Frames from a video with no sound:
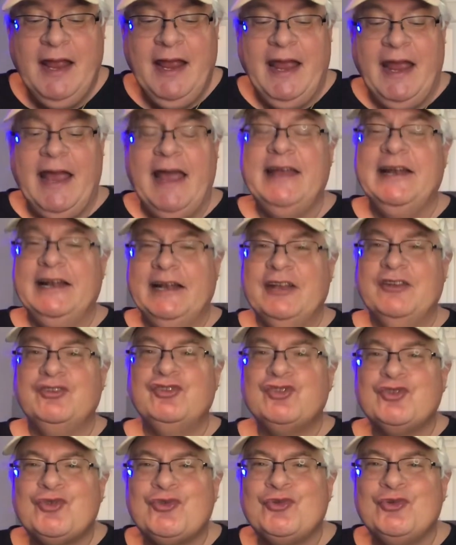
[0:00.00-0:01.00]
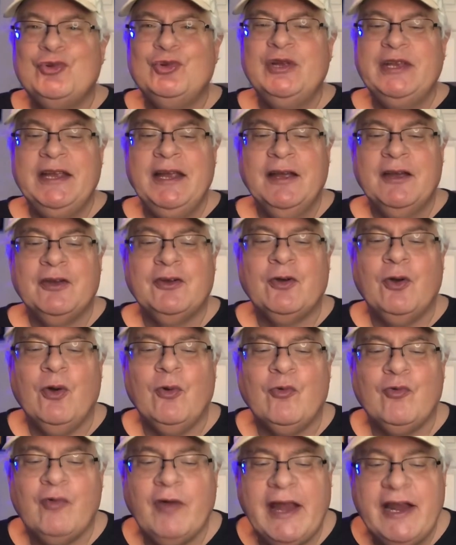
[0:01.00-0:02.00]
And it is truly
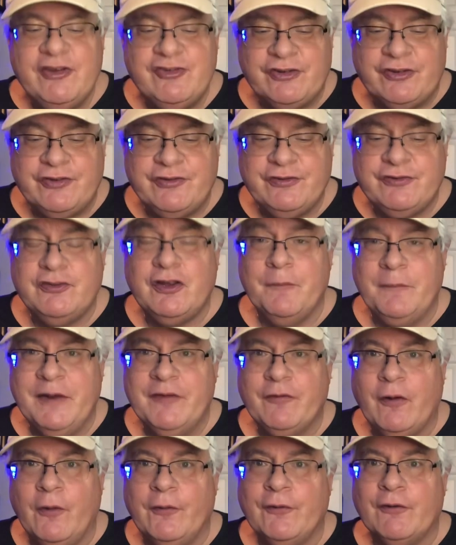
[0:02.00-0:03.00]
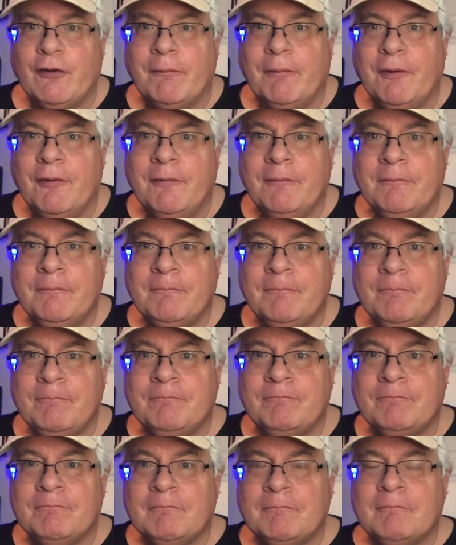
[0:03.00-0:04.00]
courageous to be vulnerable.
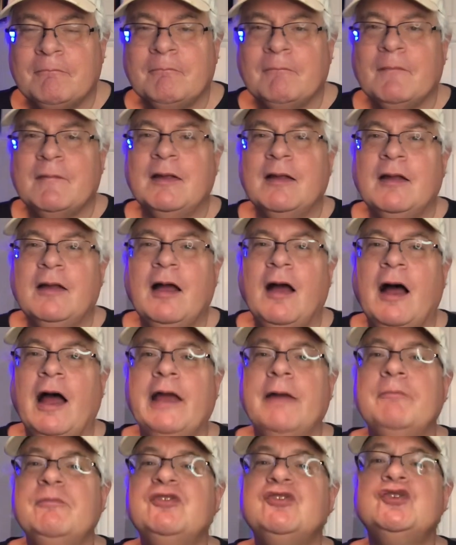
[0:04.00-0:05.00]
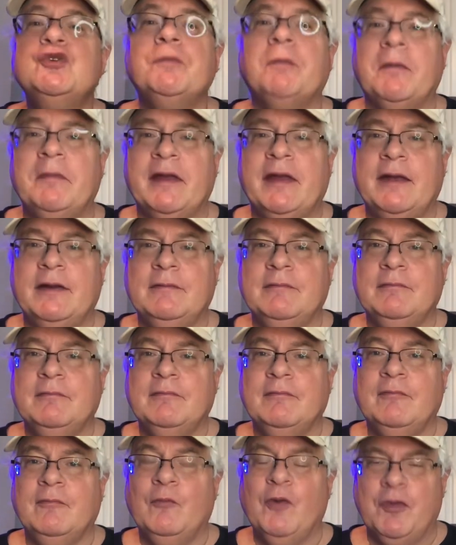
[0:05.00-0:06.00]
I am Superman
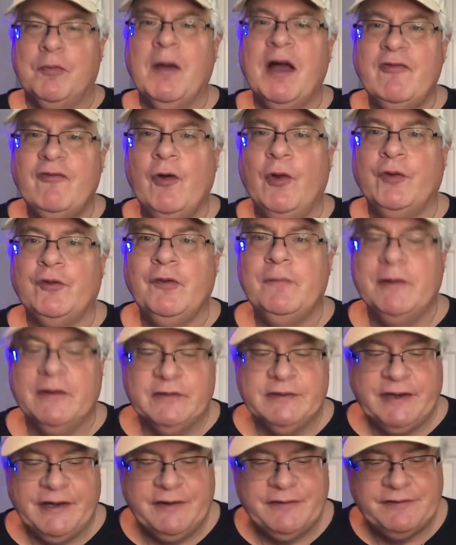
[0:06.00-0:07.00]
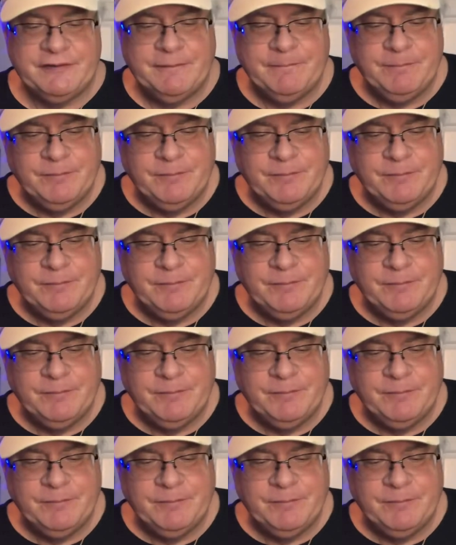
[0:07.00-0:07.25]
with my vulnerabilities.